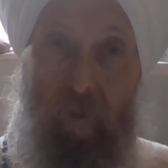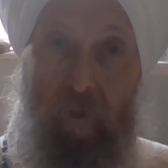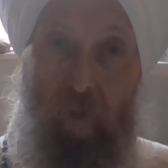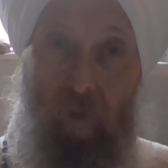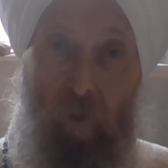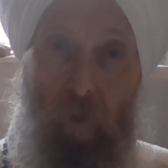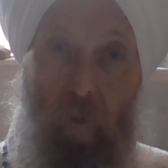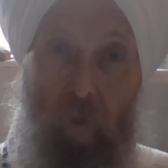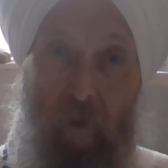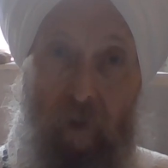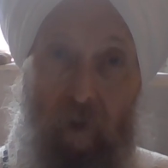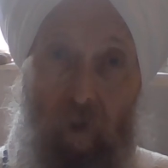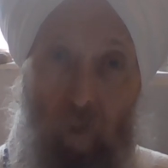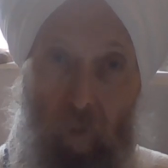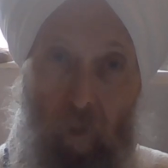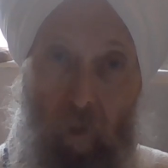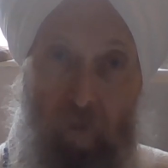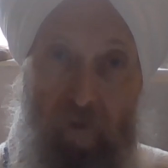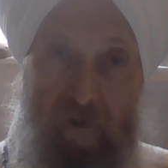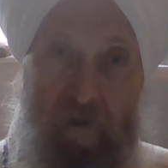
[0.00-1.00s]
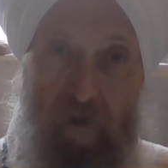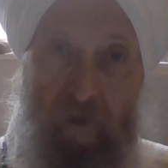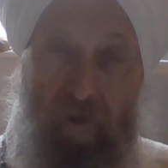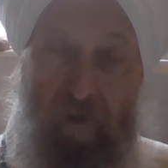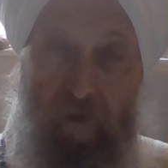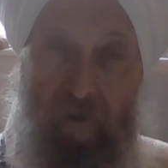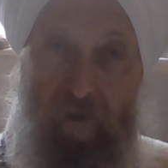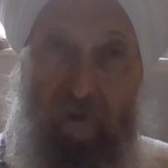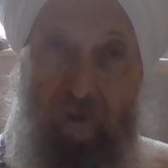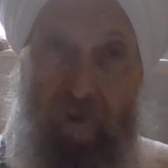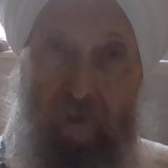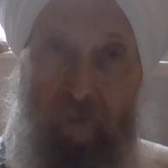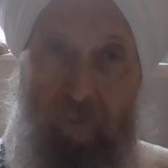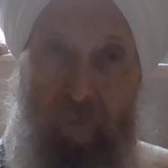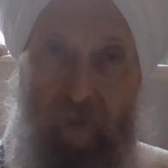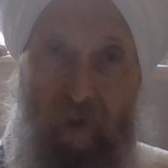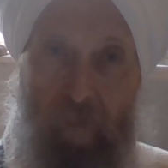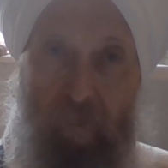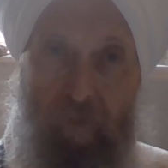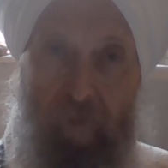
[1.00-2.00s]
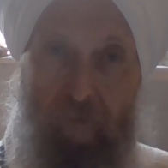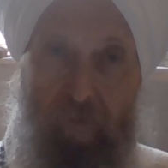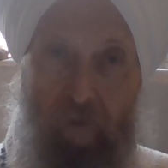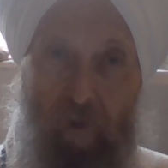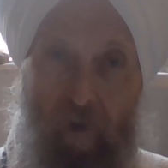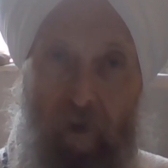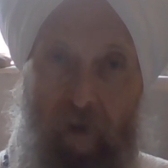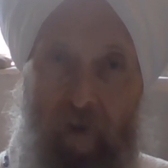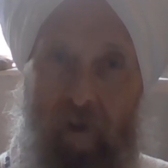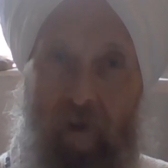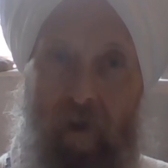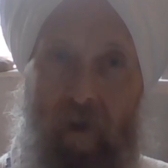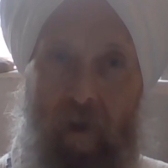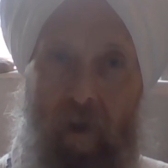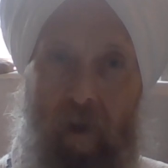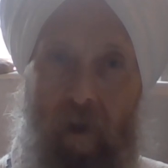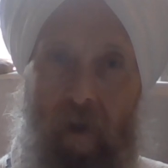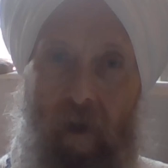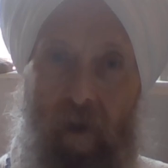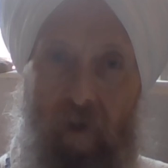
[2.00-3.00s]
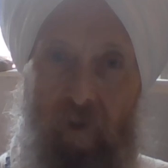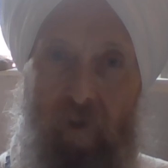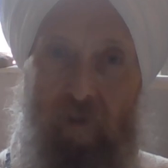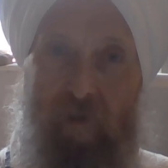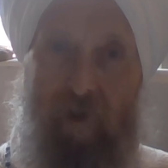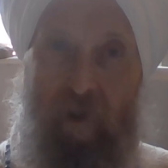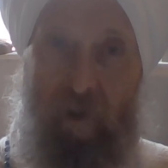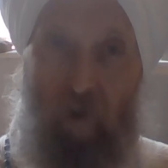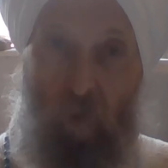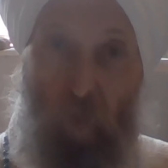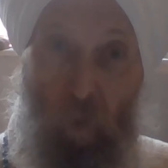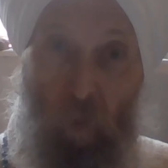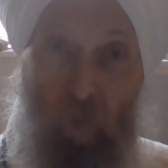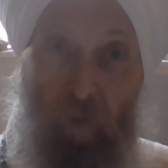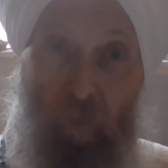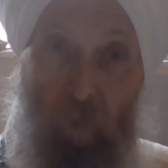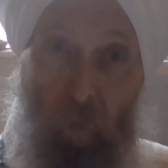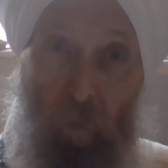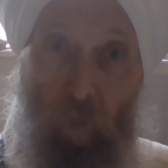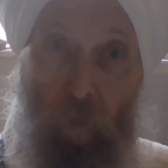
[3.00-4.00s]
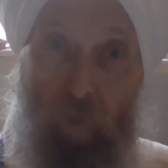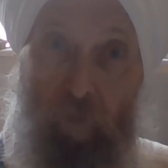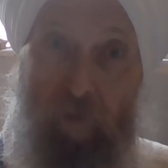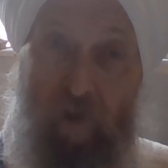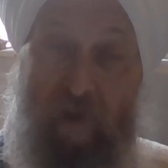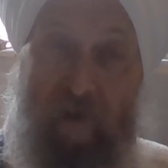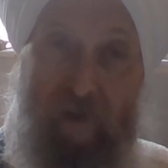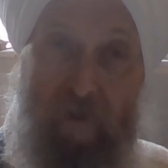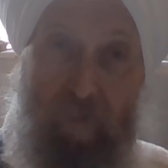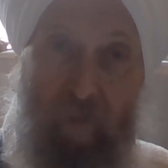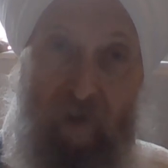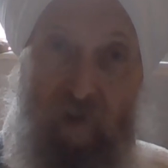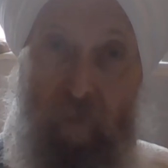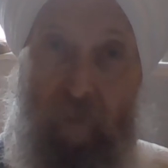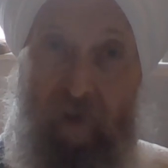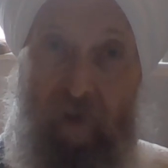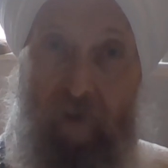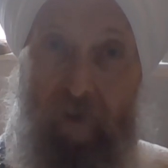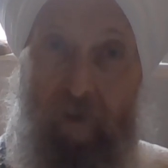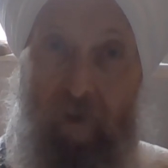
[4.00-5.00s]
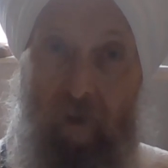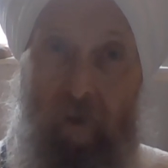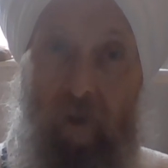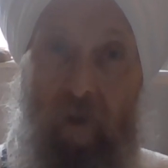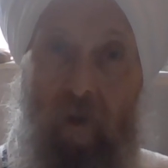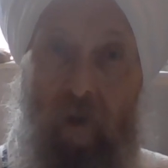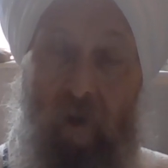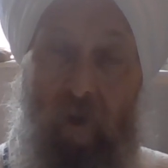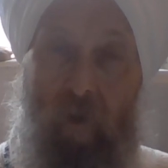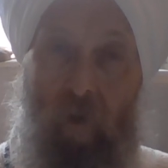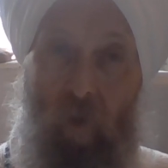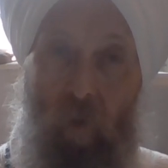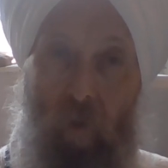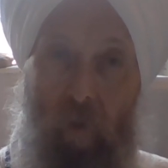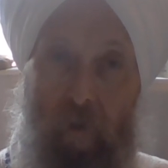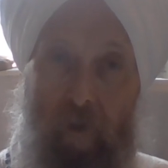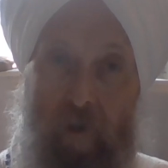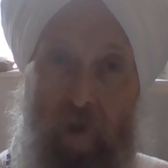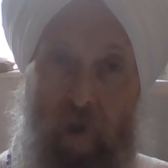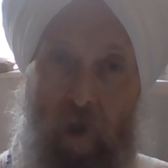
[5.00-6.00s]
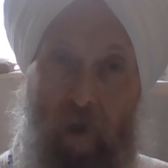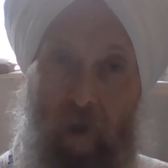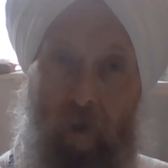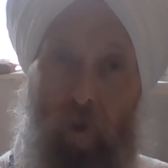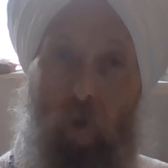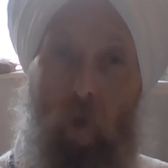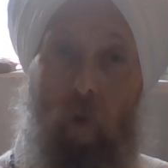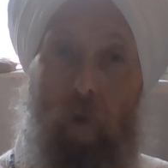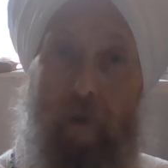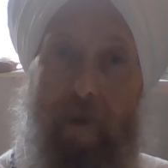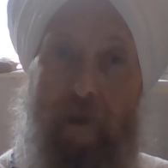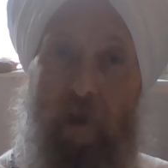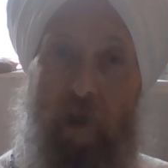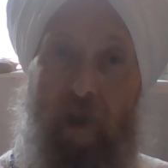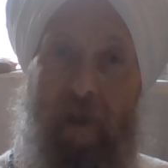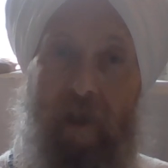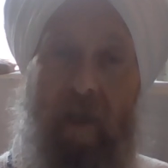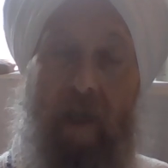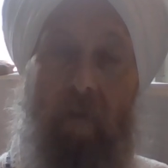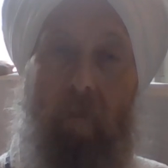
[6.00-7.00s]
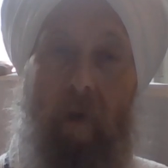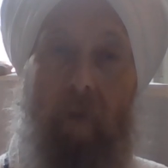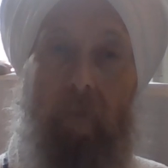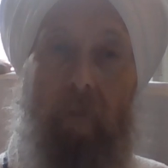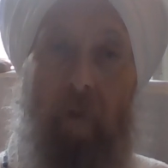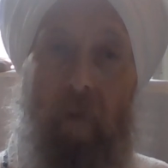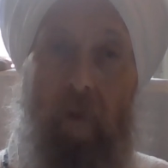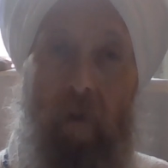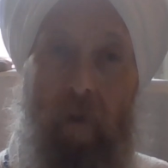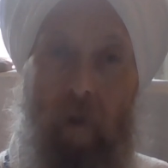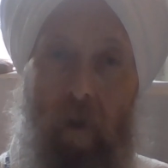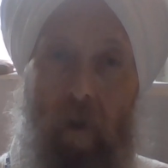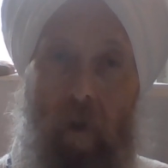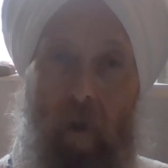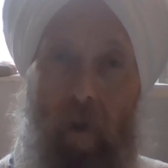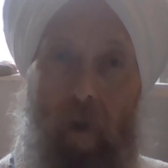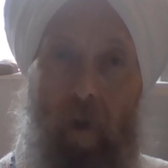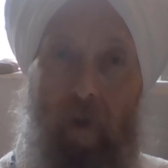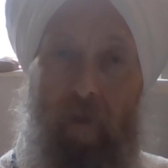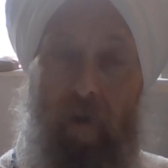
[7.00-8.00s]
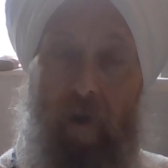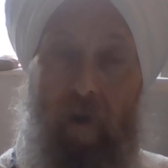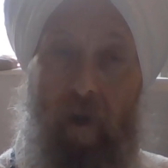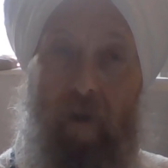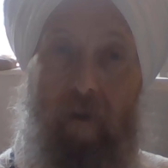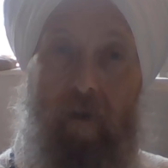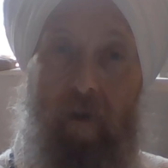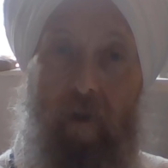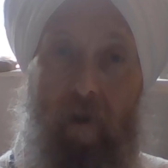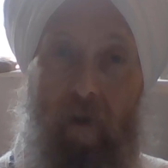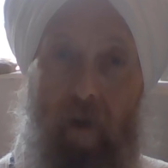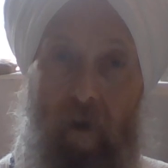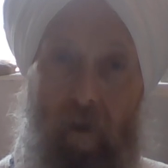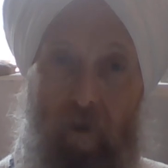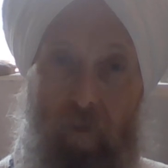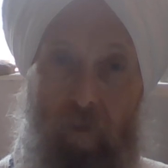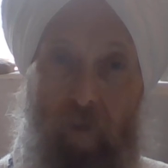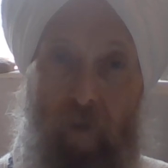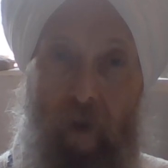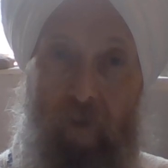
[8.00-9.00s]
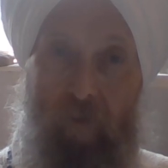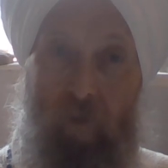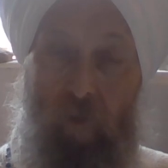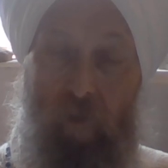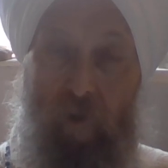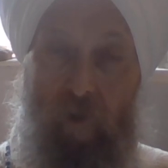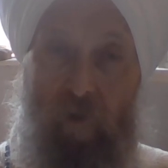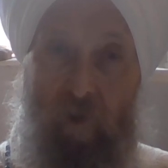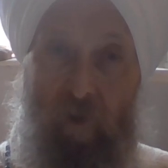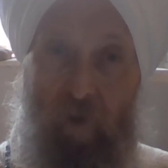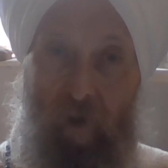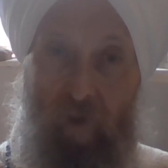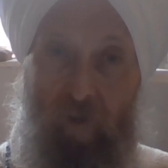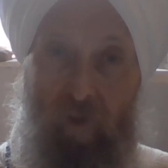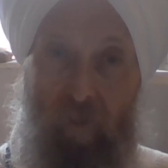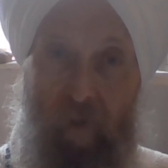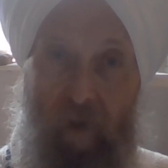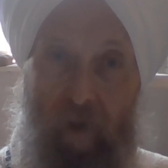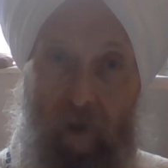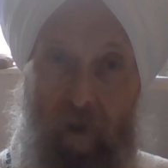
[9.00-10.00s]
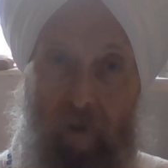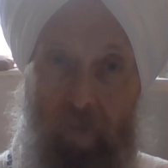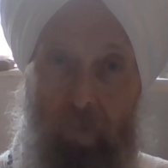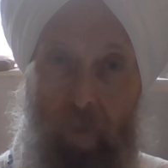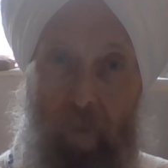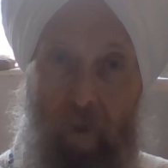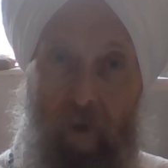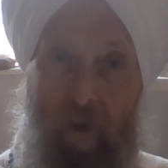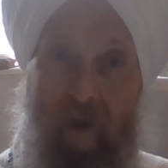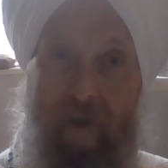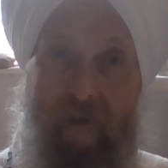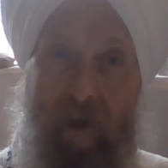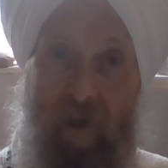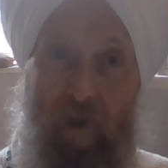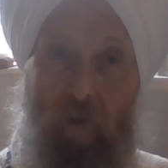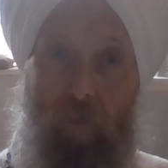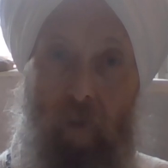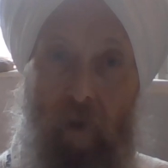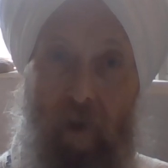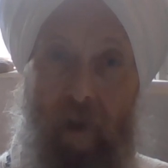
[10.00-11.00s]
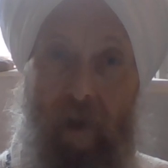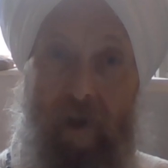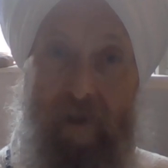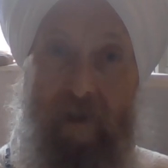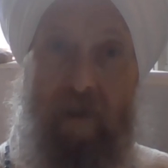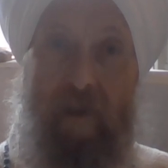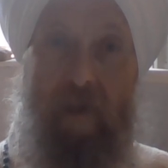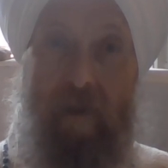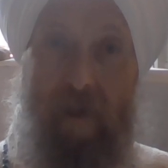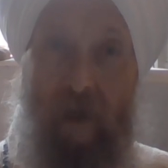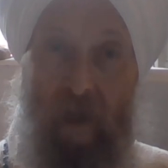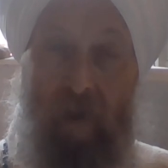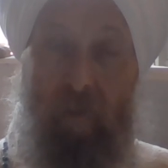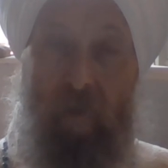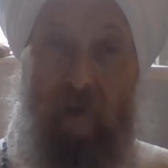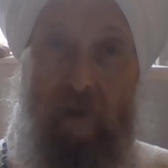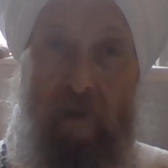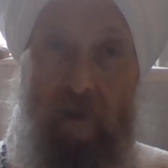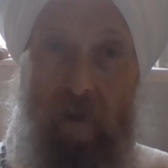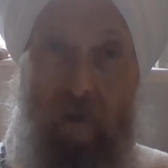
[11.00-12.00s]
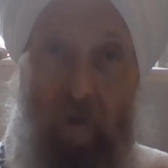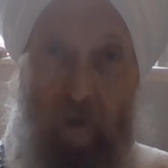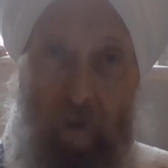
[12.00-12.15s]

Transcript: You can read the quotes in this paper if you like, and you'll see the golden rule fits much better than golden chain. The golden chain came up in, I think, 1995. Yogi talked about it. And as he realized his time was